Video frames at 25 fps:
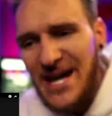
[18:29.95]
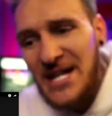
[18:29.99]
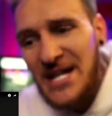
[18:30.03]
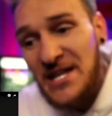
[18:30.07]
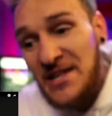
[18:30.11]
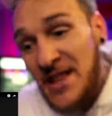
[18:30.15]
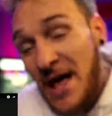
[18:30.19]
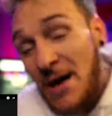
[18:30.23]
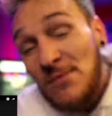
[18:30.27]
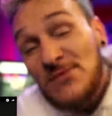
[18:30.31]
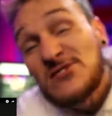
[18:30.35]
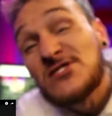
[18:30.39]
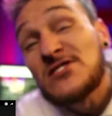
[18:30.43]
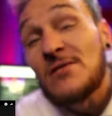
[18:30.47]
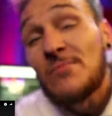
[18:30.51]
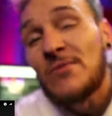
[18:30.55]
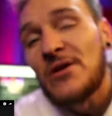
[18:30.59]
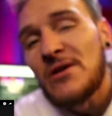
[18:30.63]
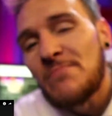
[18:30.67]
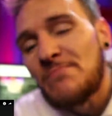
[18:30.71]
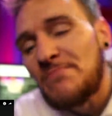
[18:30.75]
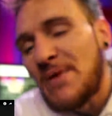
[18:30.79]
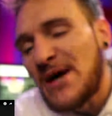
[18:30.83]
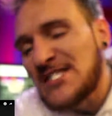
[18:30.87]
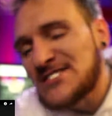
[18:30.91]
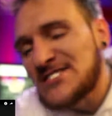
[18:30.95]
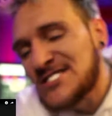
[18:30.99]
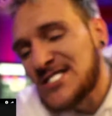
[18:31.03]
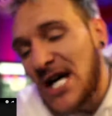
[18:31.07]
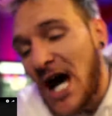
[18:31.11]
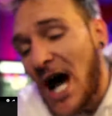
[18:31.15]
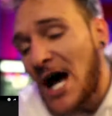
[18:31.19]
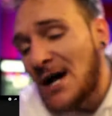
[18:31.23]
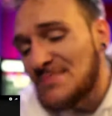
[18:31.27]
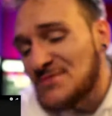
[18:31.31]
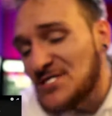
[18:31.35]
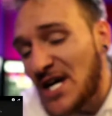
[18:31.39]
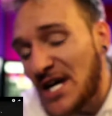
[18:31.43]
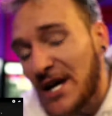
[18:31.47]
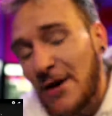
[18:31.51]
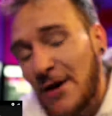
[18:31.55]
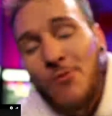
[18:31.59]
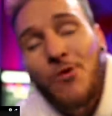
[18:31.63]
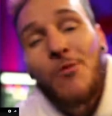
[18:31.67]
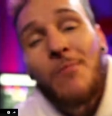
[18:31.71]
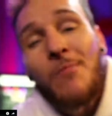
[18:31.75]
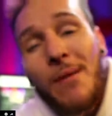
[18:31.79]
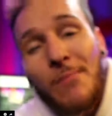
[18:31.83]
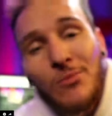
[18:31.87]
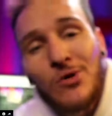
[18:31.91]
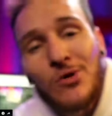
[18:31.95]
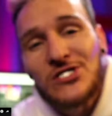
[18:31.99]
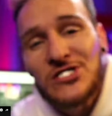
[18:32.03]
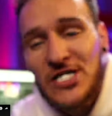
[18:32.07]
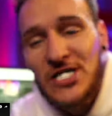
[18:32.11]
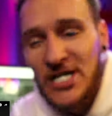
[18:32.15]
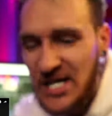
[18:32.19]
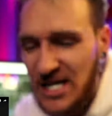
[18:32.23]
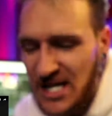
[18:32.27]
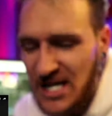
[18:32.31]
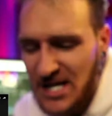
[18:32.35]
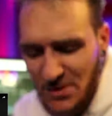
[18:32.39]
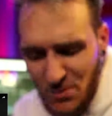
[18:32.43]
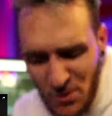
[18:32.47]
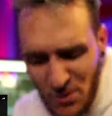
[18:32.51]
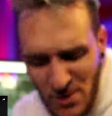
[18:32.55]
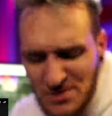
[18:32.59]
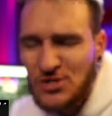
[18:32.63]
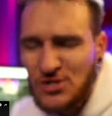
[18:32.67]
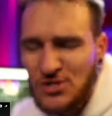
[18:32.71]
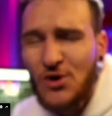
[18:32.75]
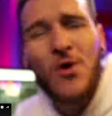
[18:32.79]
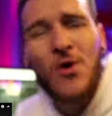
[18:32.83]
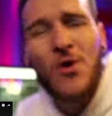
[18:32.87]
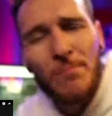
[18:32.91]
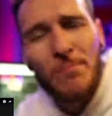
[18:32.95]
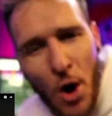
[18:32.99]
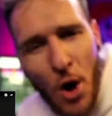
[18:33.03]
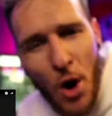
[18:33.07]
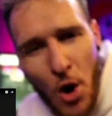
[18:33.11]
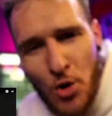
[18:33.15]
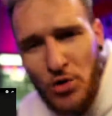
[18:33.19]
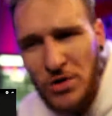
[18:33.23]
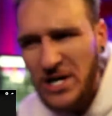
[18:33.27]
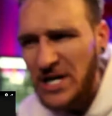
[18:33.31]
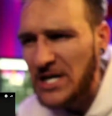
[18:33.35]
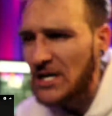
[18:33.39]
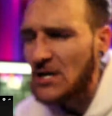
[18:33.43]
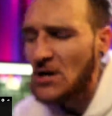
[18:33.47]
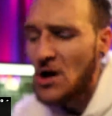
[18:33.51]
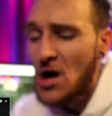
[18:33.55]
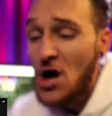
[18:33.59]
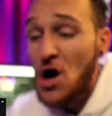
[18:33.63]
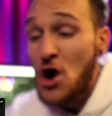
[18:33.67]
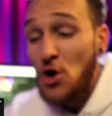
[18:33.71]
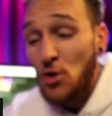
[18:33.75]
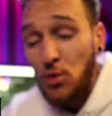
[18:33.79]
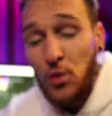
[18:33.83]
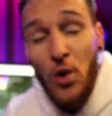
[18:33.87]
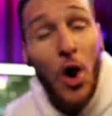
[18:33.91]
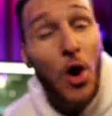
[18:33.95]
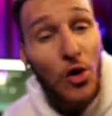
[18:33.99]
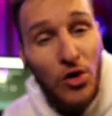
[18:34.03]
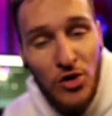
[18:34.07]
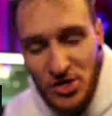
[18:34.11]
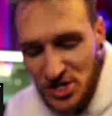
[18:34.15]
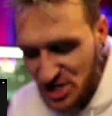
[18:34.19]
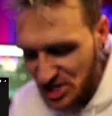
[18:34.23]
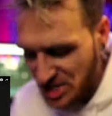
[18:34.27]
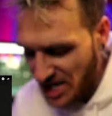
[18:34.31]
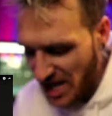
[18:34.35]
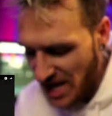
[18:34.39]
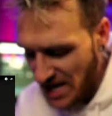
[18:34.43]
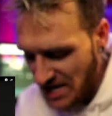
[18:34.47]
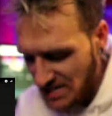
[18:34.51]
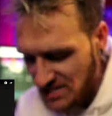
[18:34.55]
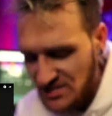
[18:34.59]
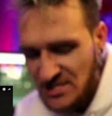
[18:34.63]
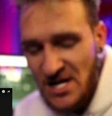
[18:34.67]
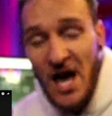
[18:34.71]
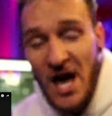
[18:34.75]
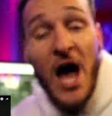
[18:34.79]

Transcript: And that was some of the best times I can remember as a kid. We was going bowling, roller skating.